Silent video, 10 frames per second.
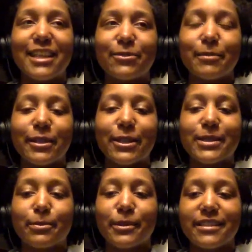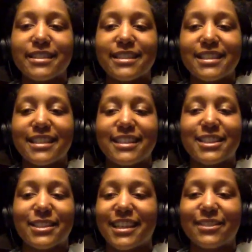I'm a goat apprentice. It's
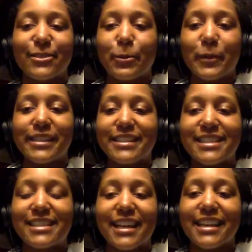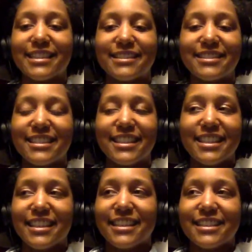kind of a weird side
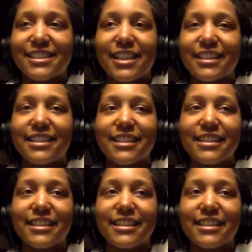thing.